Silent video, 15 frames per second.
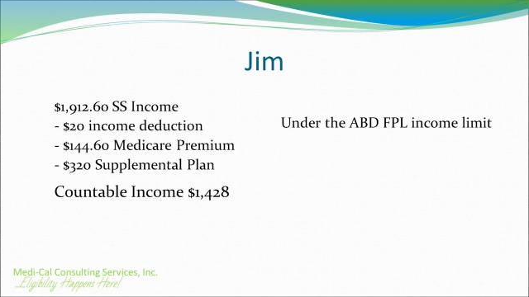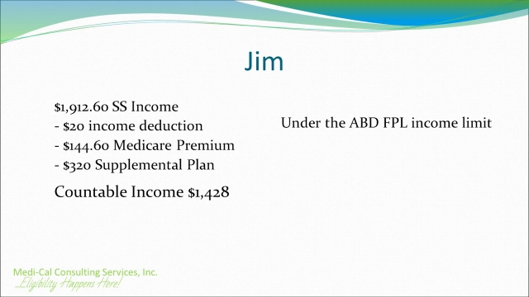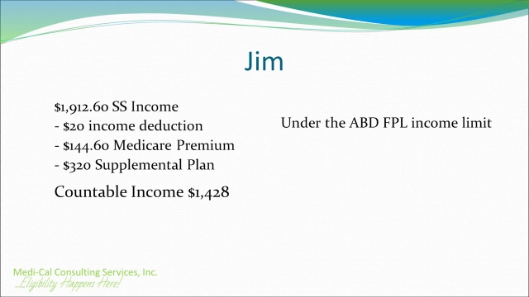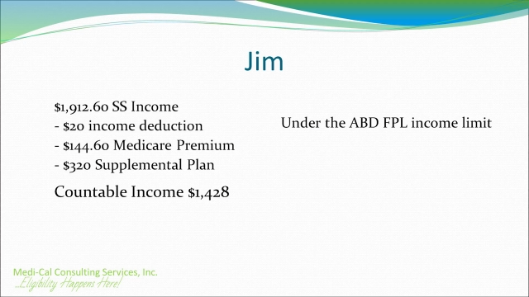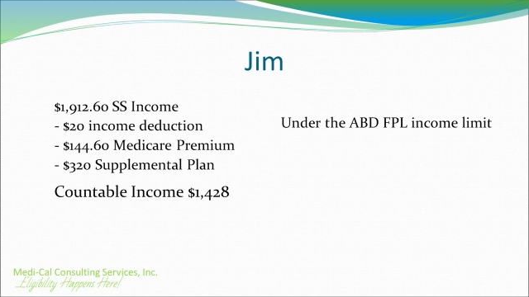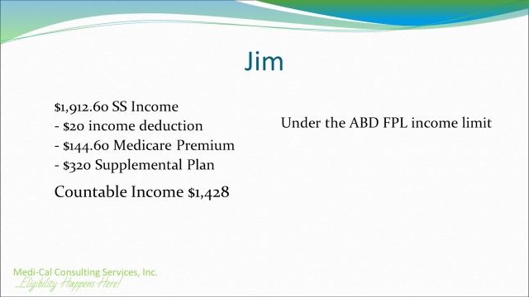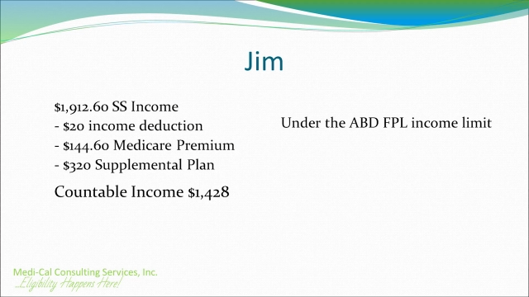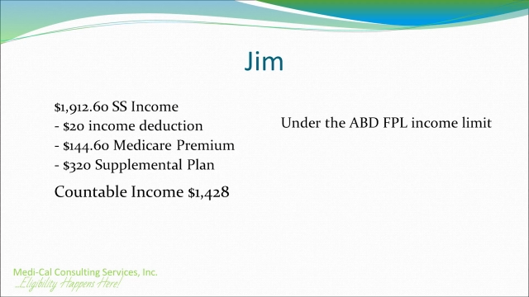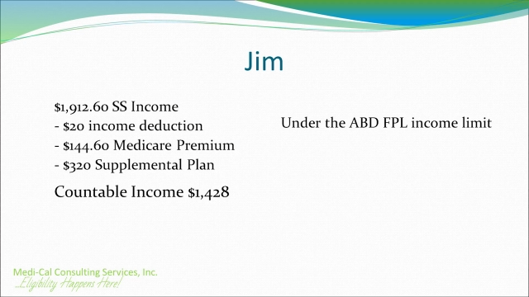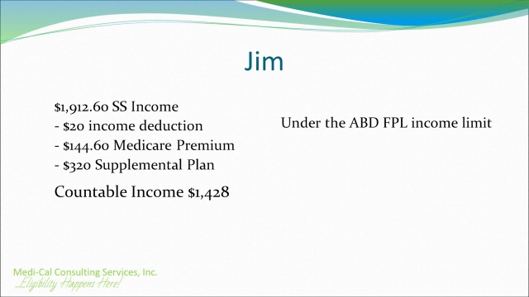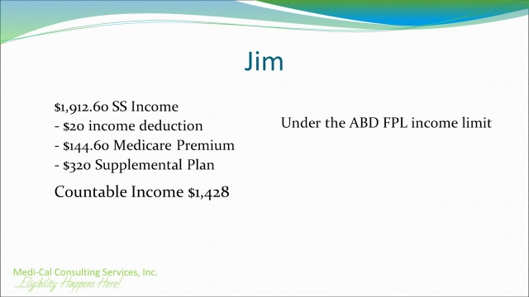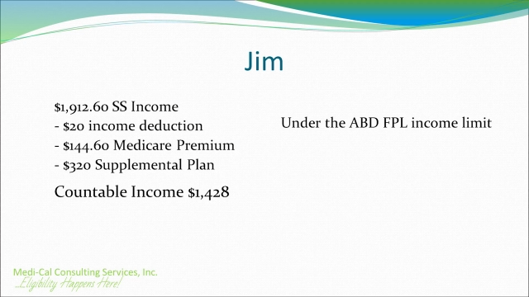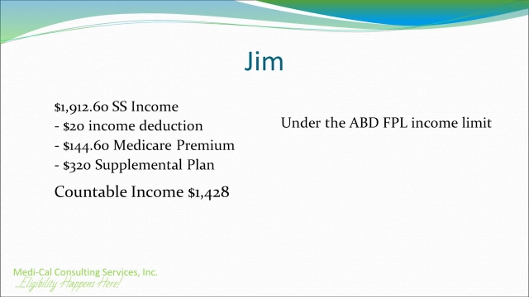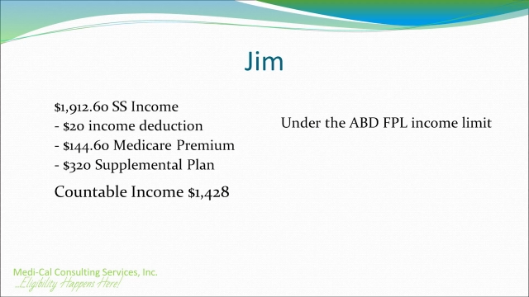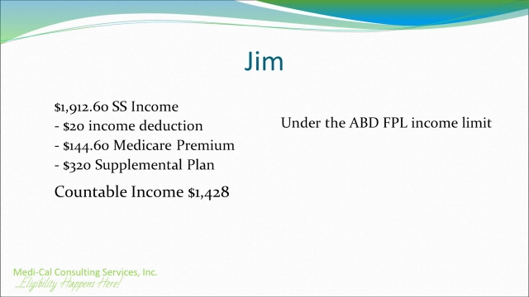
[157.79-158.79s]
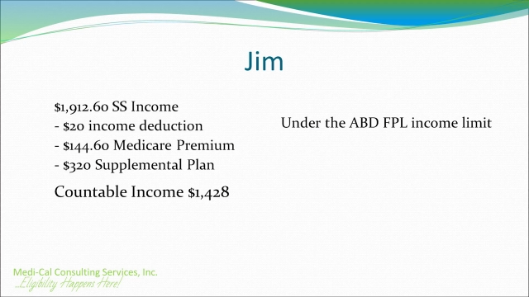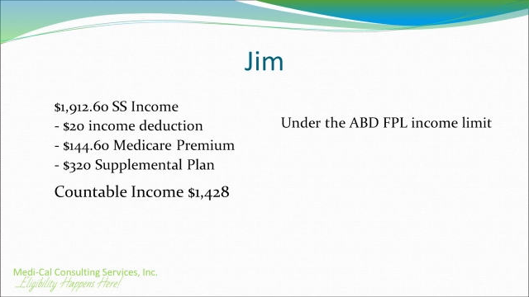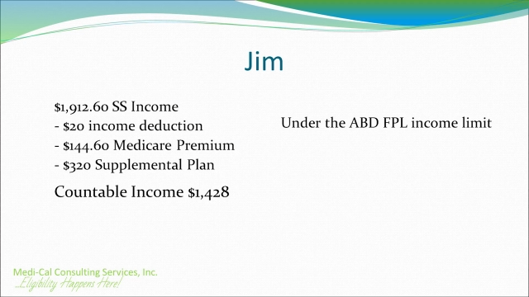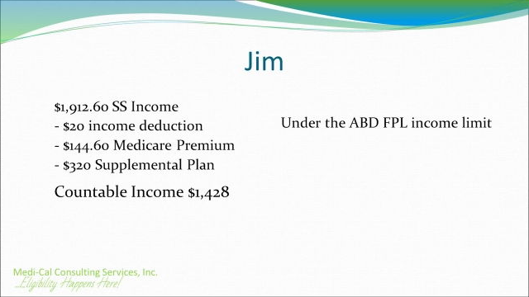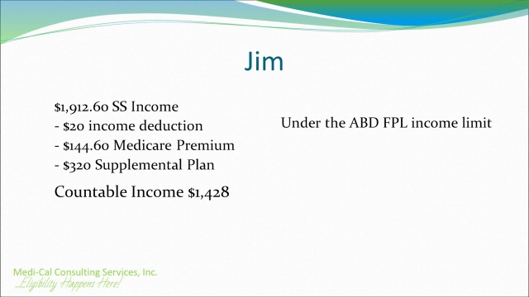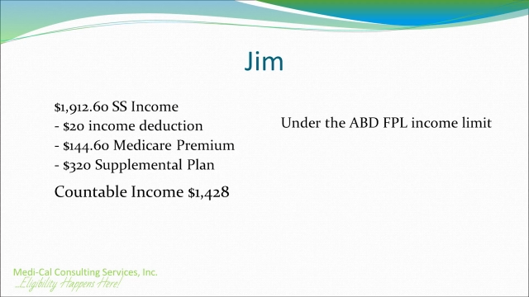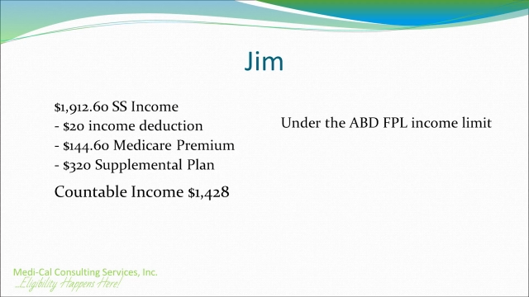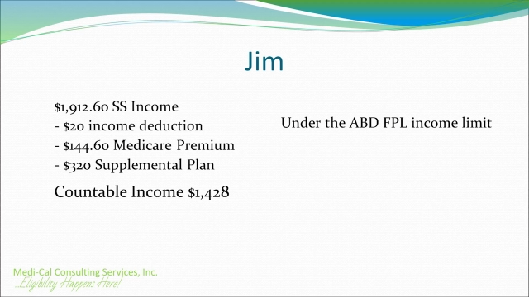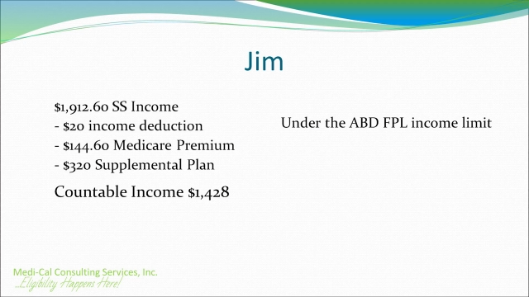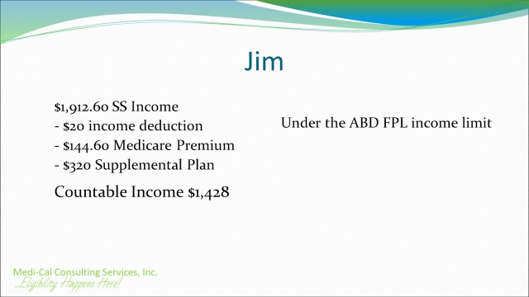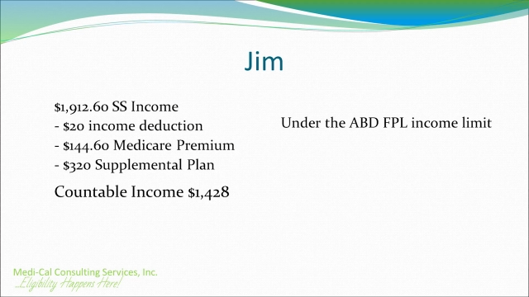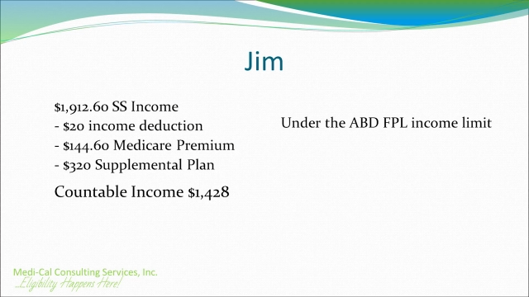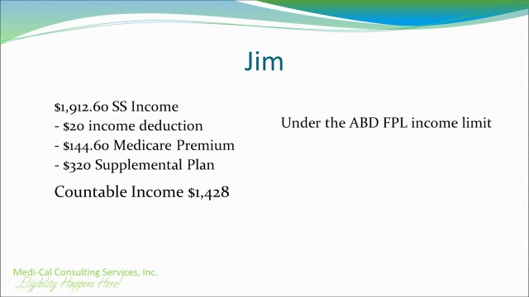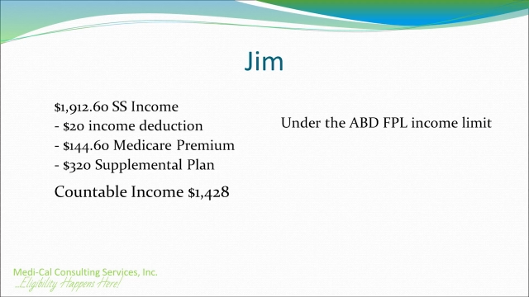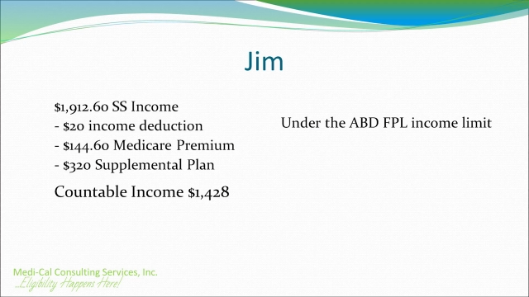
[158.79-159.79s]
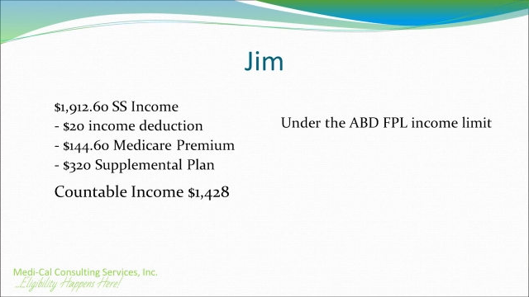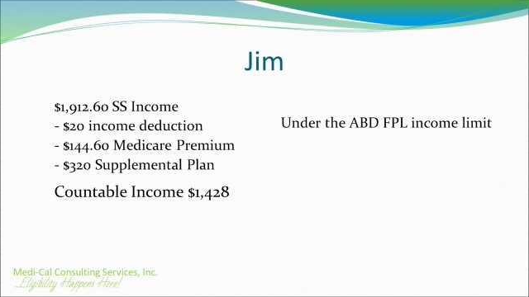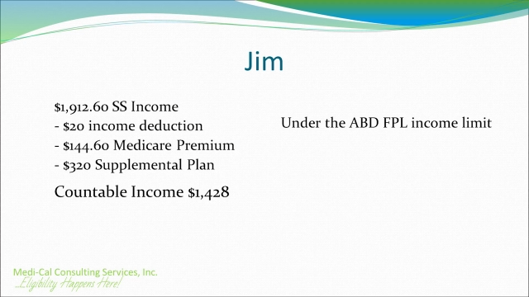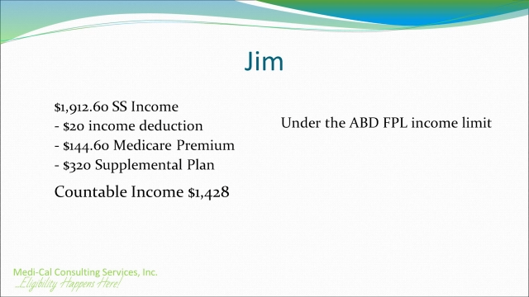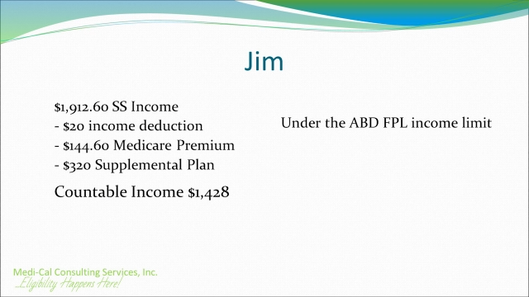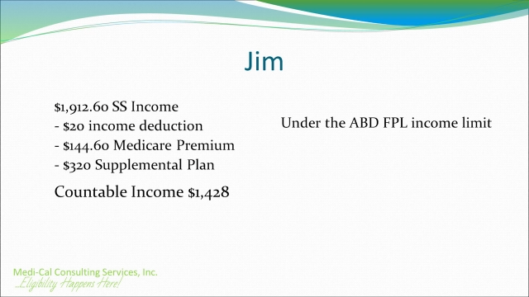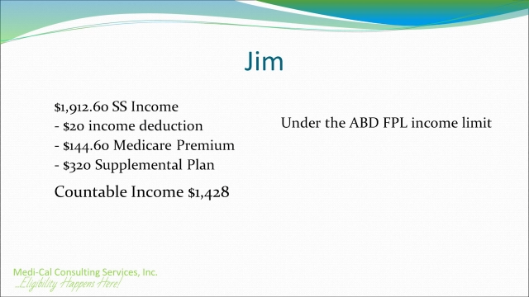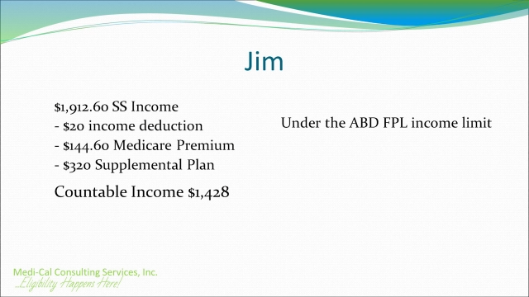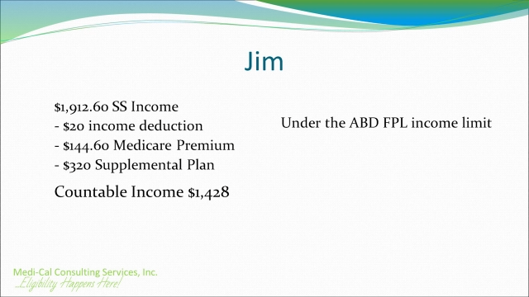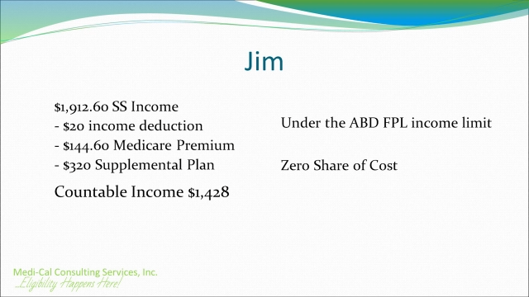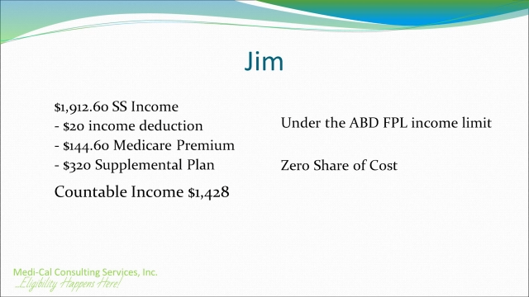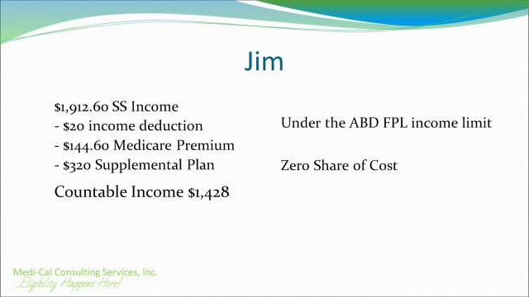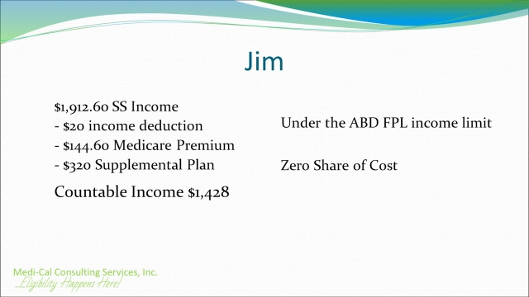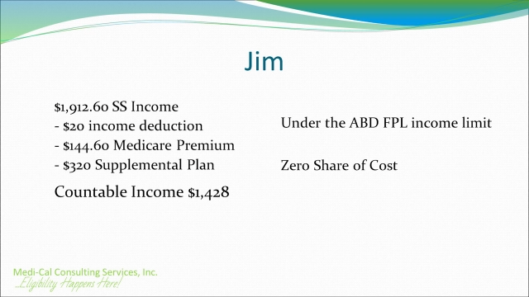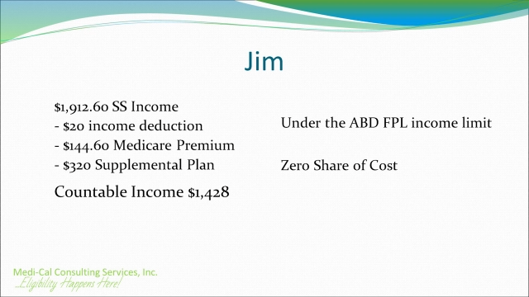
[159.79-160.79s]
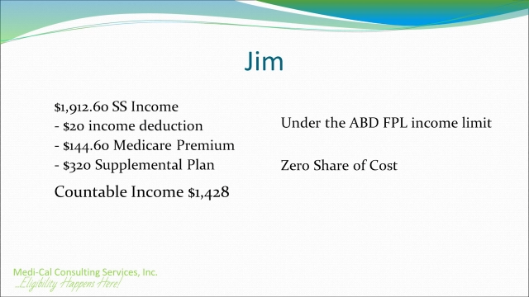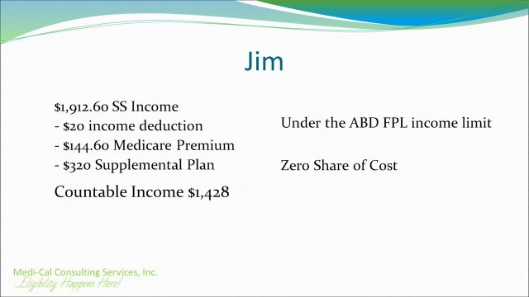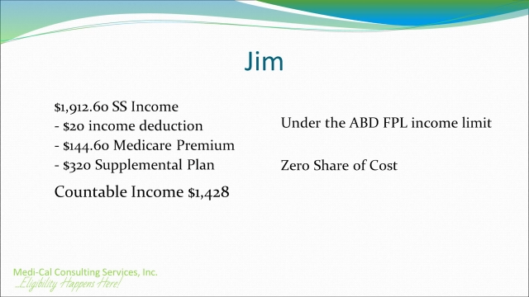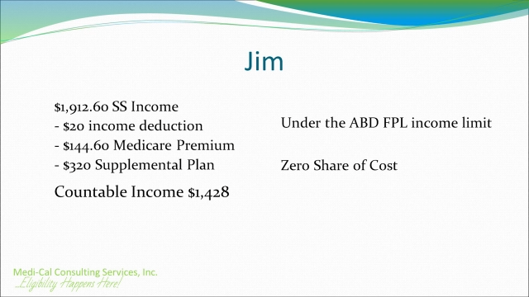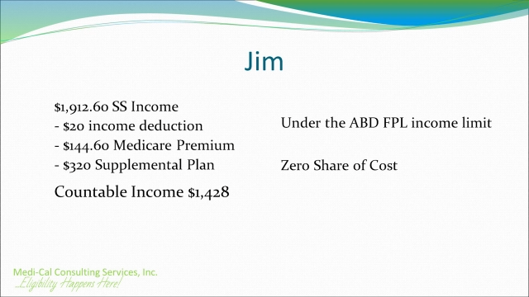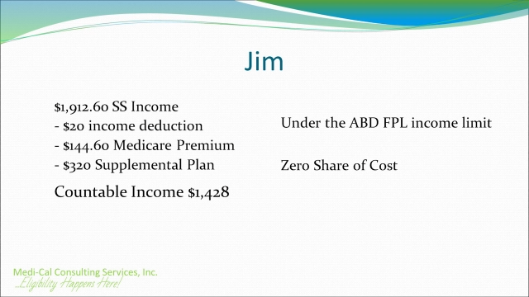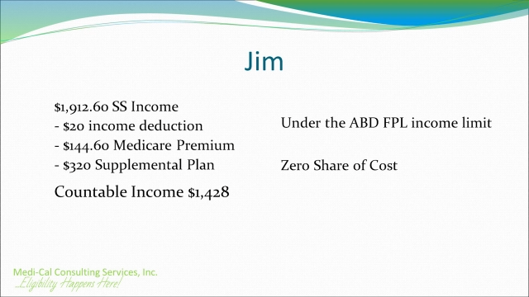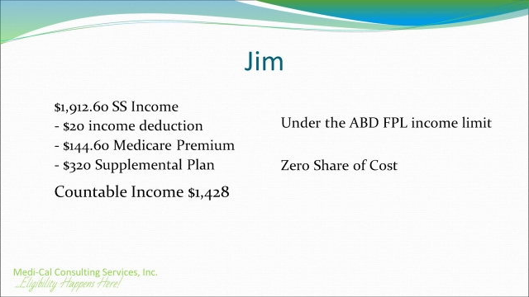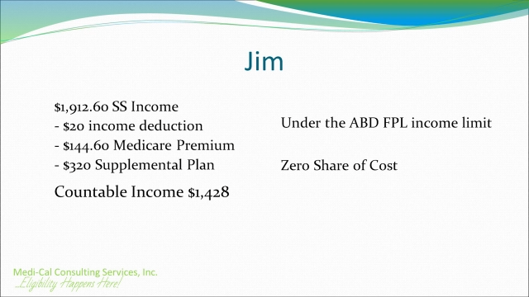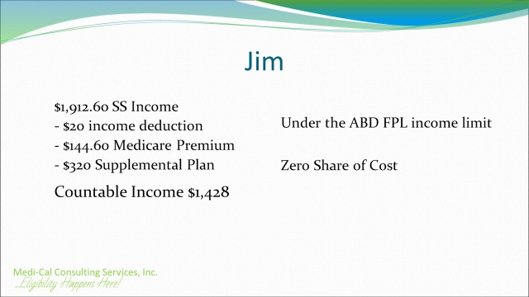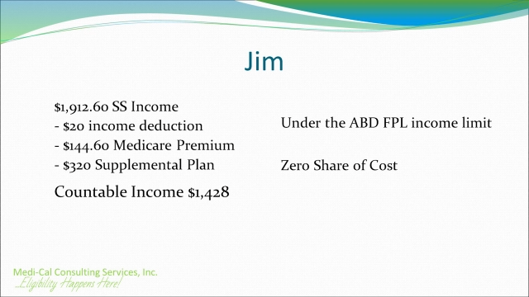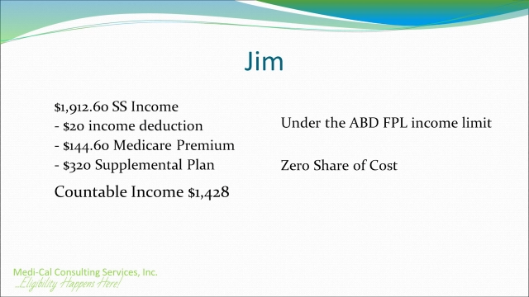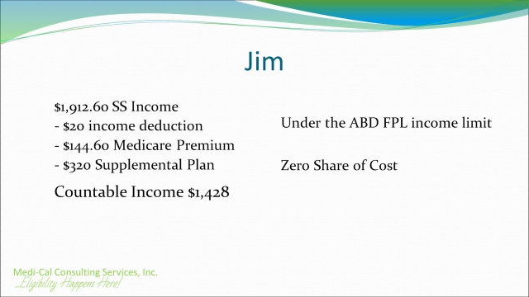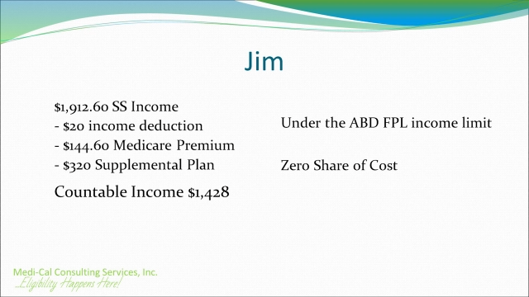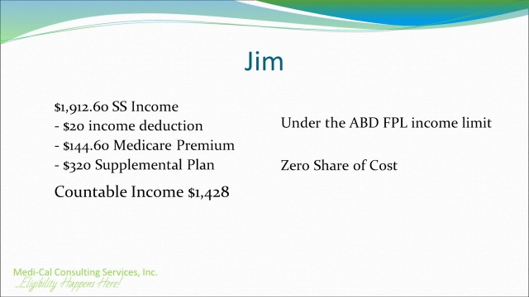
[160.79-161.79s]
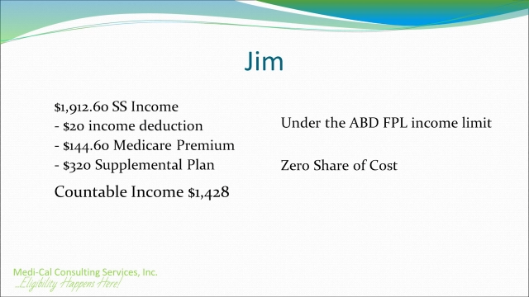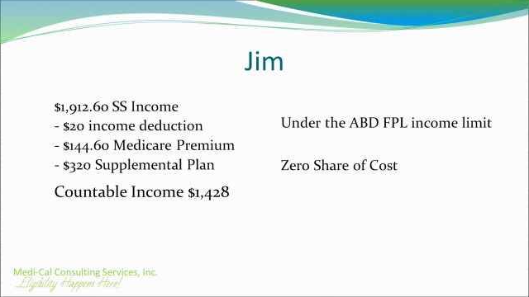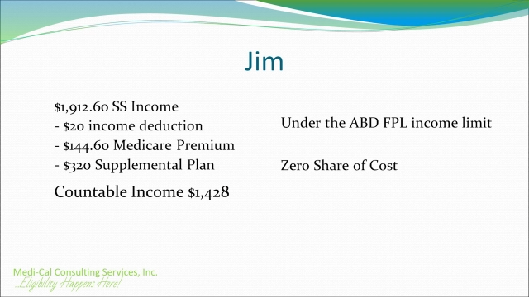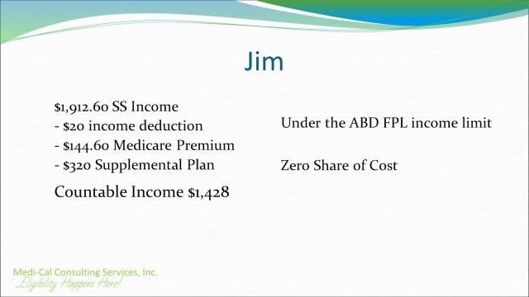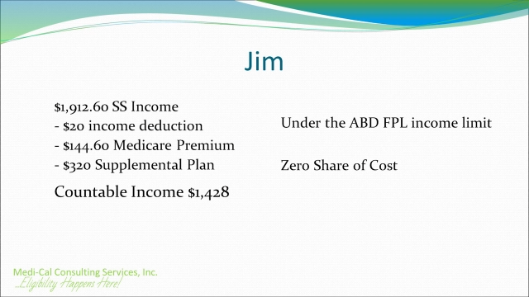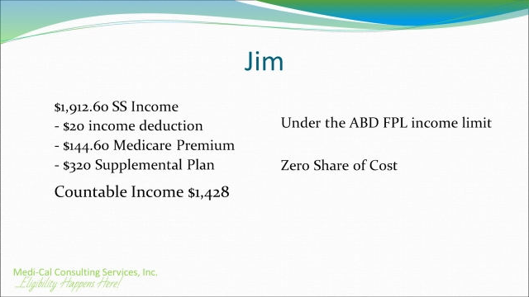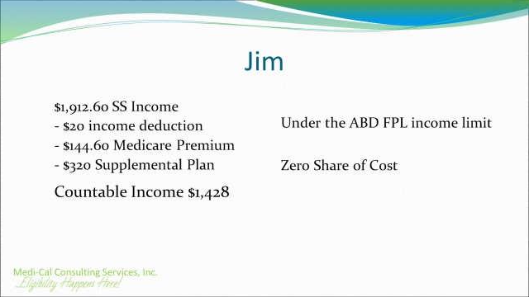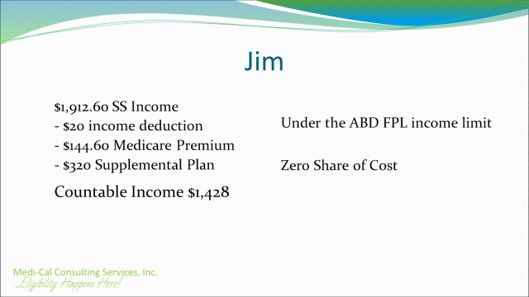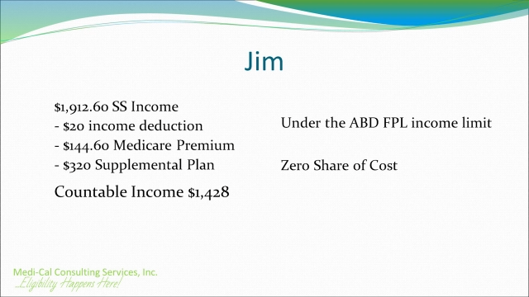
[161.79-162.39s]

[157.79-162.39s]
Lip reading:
(no speaker visible)